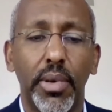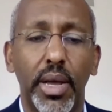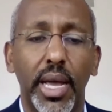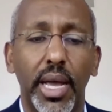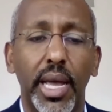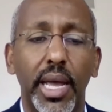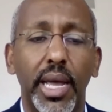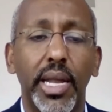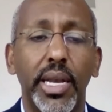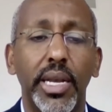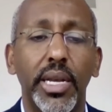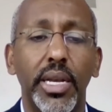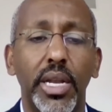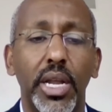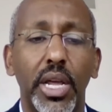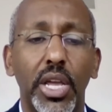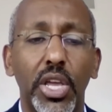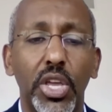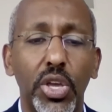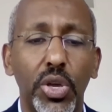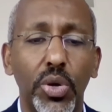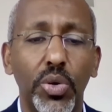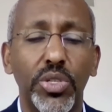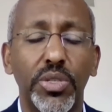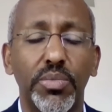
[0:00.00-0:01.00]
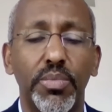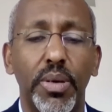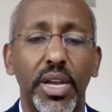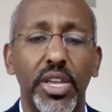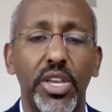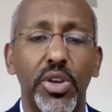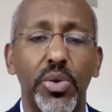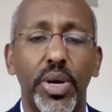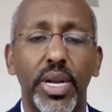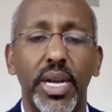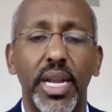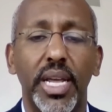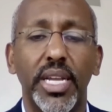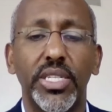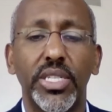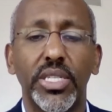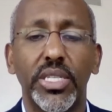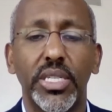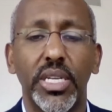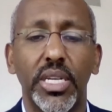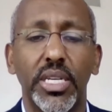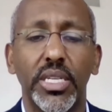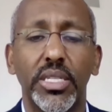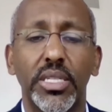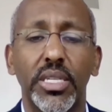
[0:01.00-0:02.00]
and use by UN
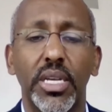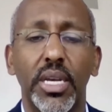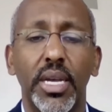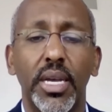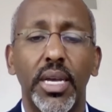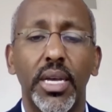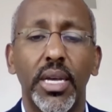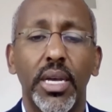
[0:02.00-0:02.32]
agencies